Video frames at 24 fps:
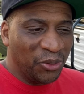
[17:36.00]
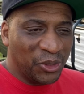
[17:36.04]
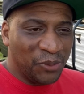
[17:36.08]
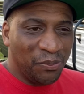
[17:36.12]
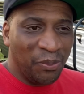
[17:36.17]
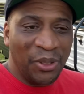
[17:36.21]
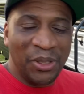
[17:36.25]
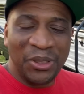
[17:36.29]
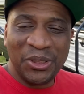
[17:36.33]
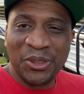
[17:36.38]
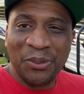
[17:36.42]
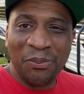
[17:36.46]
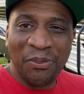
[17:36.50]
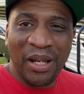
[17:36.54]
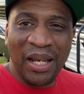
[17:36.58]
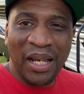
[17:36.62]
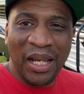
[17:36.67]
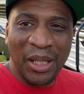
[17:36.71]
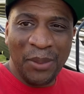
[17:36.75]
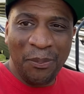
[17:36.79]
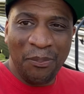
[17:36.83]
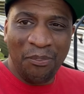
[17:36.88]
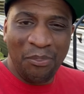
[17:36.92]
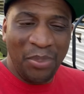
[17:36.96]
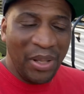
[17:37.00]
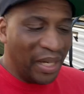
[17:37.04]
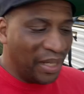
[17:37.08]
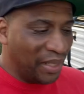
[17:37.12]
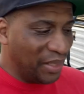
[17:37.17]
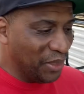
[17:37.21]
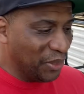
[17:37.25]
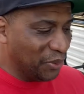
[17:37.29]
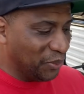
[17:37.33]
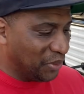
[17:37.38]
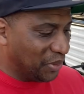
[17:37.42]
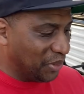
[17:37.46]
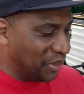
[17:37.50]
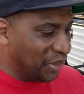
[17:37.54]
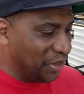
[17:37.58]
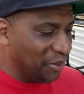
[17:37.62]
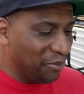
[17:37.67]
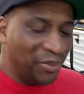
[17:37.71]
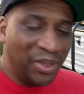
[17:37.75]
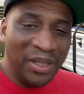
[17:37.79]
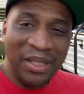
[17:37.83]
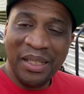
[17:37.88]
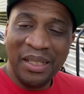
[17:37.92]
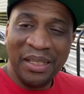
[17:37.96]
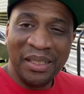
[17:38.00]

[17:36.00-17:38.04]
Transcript: sponsored by Patio Gem.